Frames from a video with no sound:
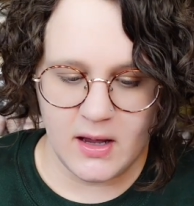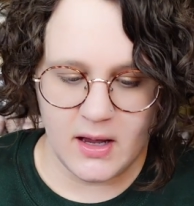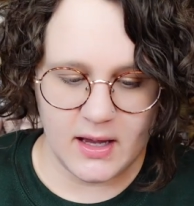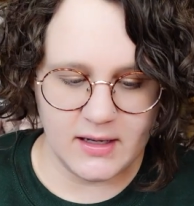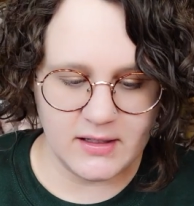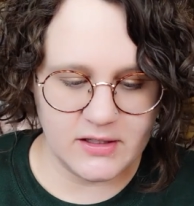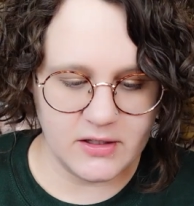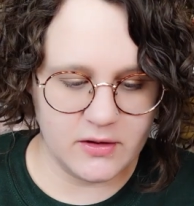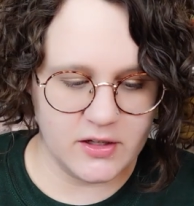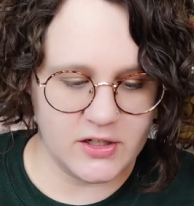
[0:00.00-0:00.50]

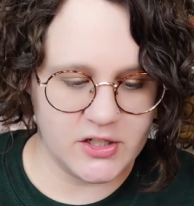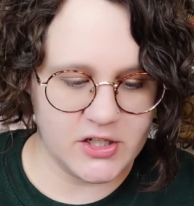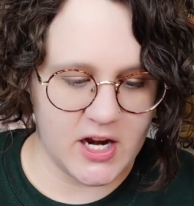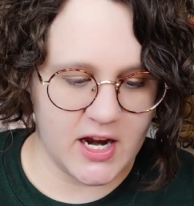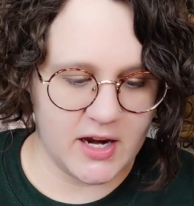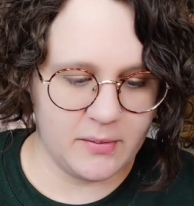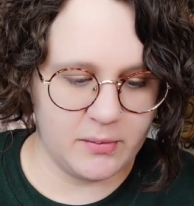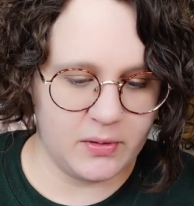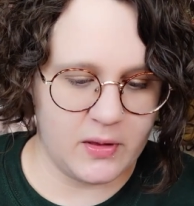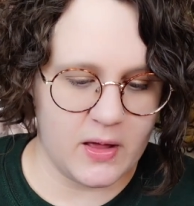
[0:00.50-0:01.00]
And so the
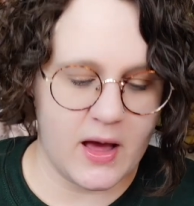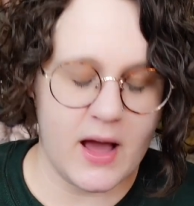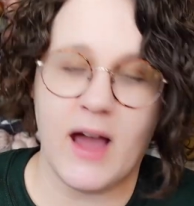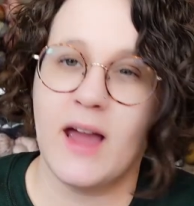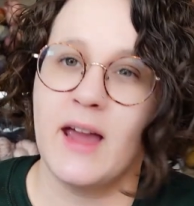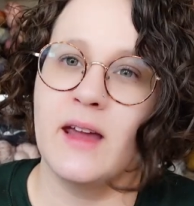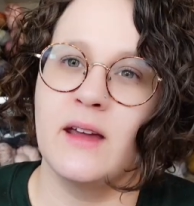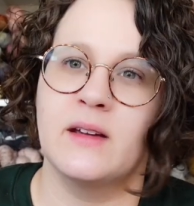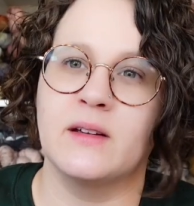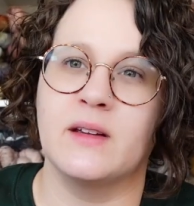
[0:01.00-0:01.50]
chain
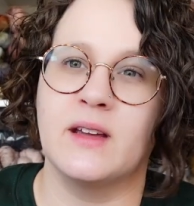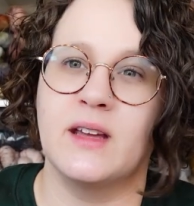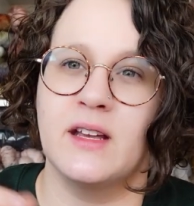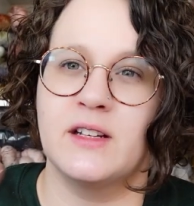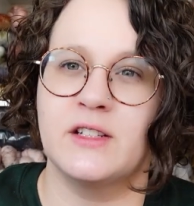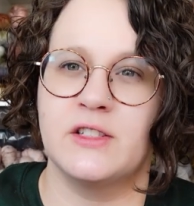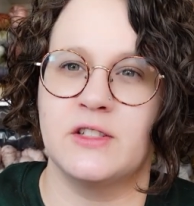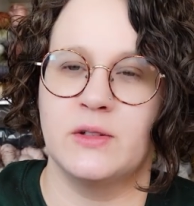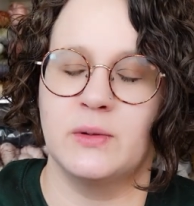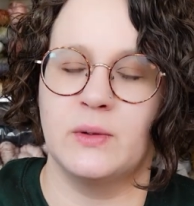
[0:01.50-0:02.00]
ply
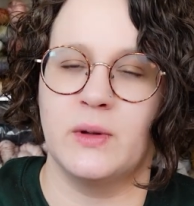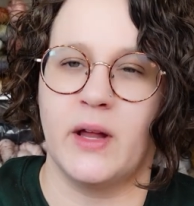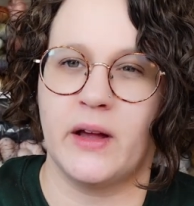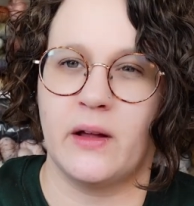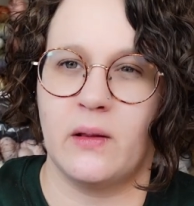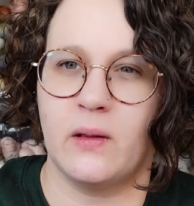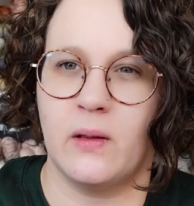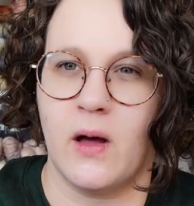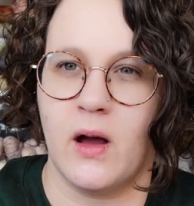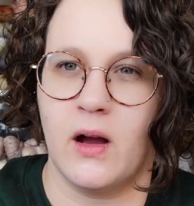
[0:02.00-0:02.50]
gets you
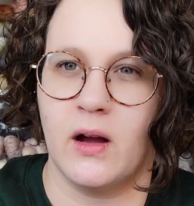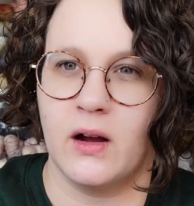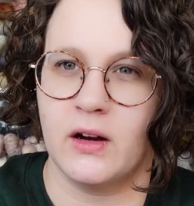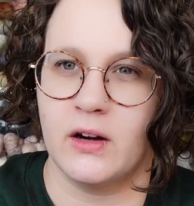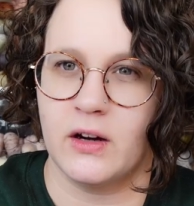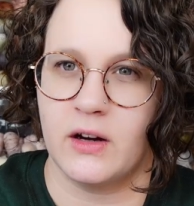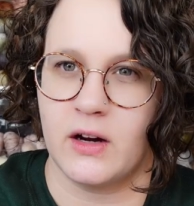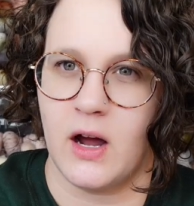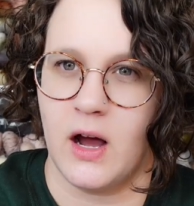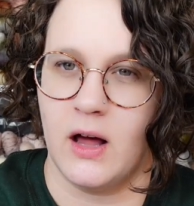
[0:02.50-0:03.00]
like
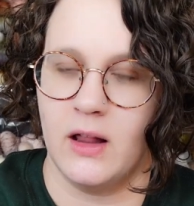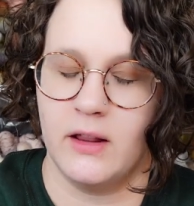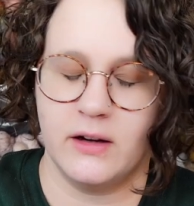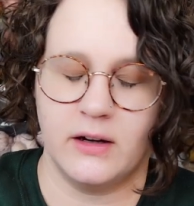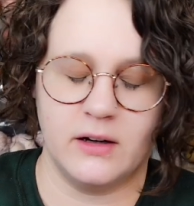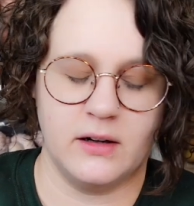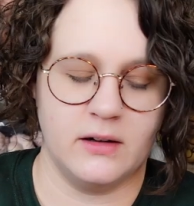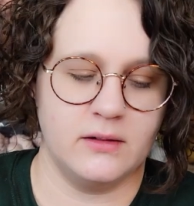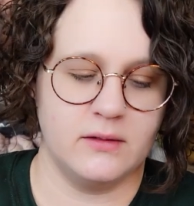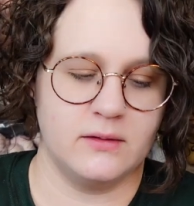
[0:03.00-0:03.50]
longer
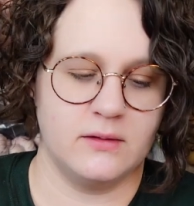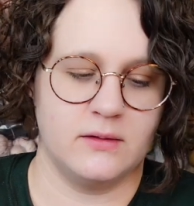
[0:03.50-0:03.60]
color